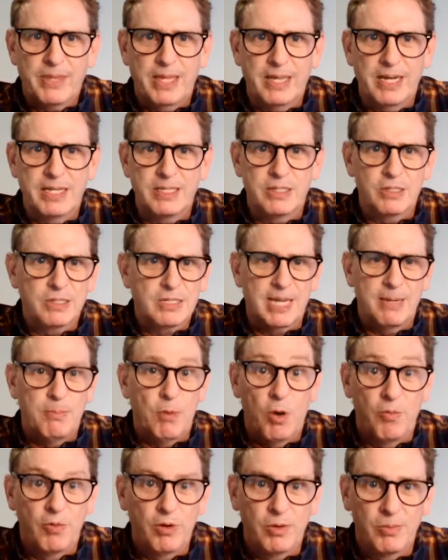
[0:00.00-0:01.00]
and I just came
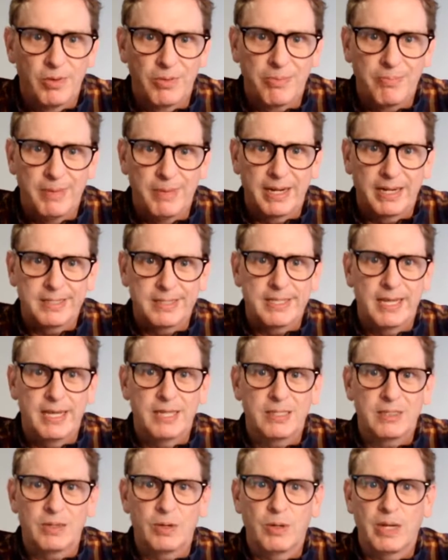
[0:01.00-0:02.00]
over with my
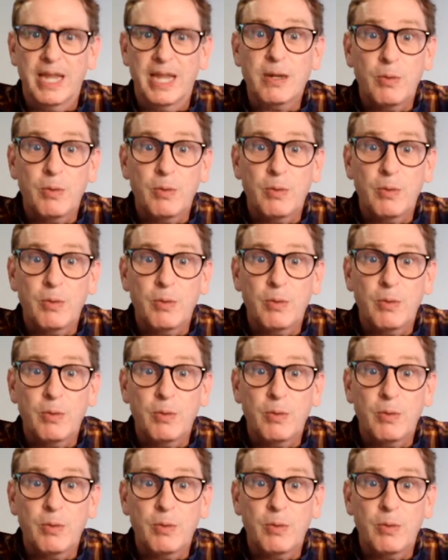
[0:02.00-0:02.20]
cassettes and going, "Hey,